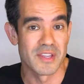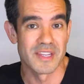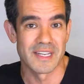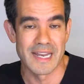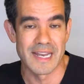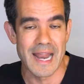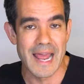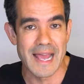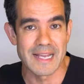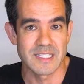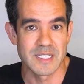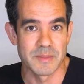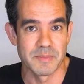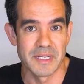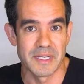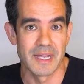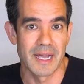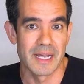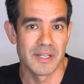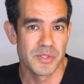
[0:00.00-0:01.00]
than it has to
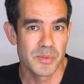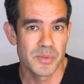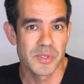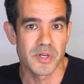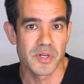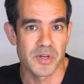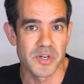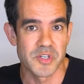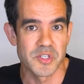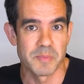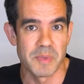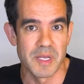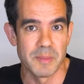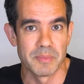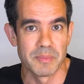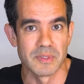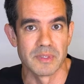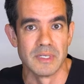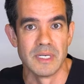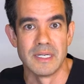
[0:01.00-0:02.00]
be, I do encourage
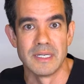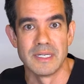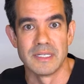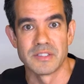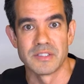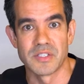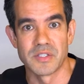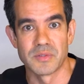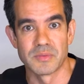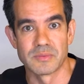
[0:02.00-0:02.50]
people to